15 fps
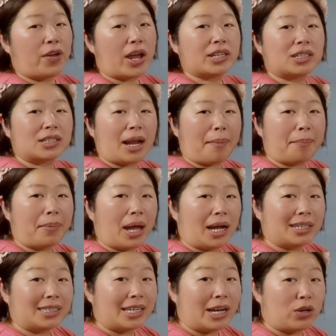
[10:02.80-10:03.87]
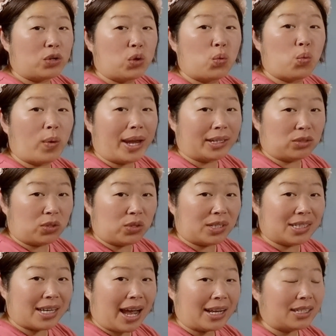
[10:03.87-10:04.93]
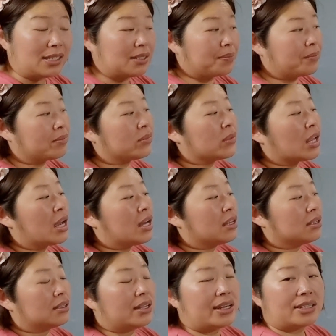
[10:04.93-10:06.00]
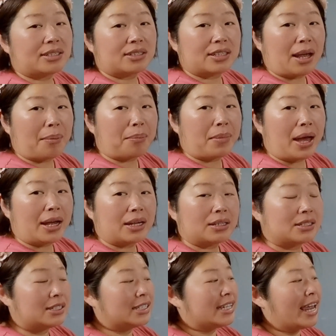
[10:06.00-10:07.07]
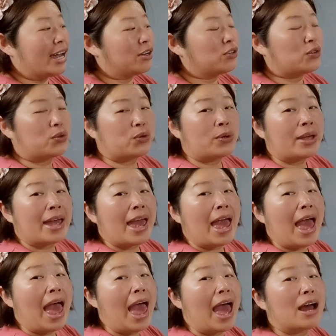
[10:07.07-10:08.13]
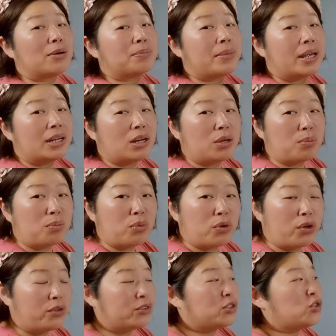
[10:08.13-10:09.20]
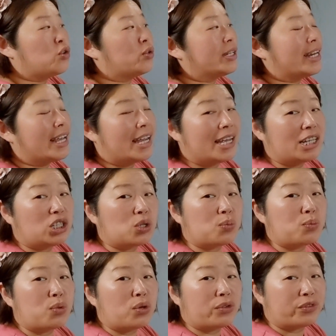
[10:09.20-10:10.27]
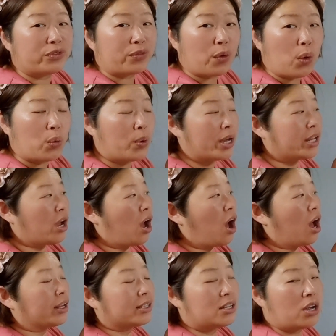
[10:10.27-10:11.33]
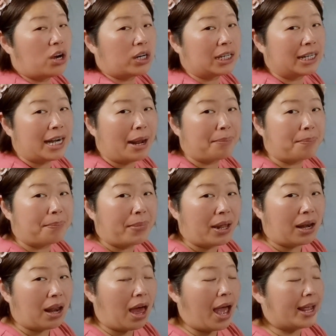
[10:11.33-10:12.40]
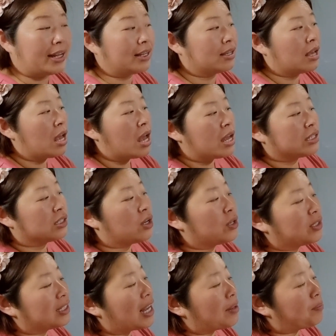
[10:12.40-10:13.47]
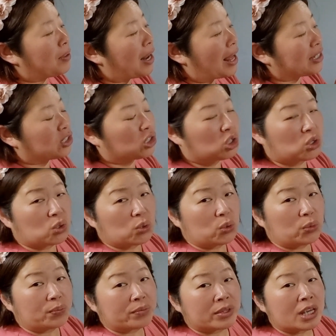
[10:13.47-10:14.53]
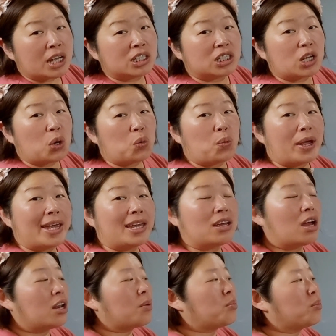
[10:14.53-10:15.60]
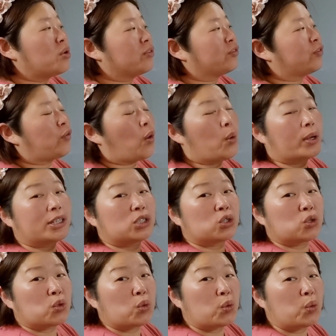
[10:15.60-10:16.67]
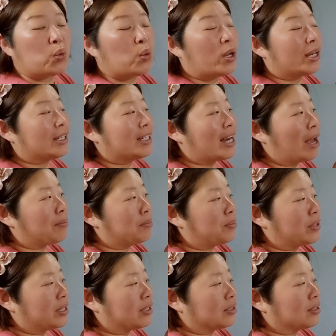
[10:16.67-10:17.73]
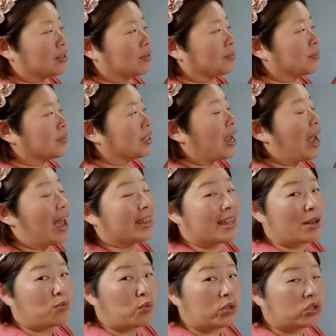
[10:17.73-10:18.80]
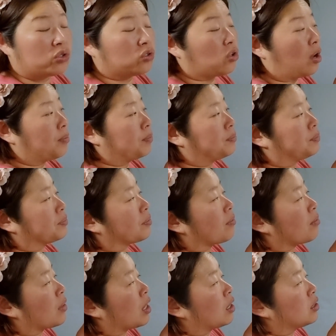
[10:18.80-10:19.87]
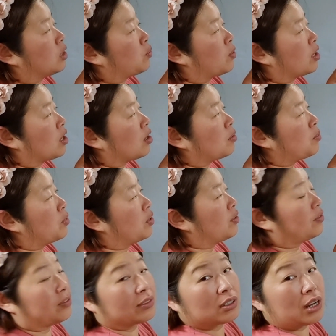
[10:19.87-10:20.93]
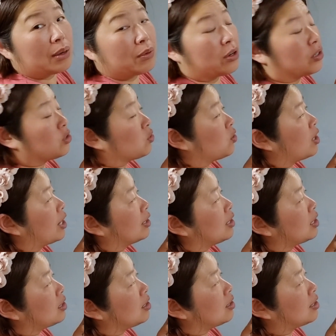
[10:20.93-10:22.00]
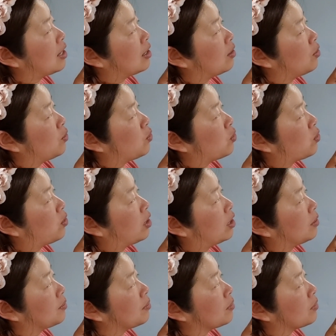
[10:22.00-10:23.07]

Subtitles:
first number tell you where to start. This number tell you how many moves you need to move forward on your number line. So say plus 2. So we're going to move forward 2 numbers and then we stop. So we're going to move. I'm going to draw like this. This is how you draw it.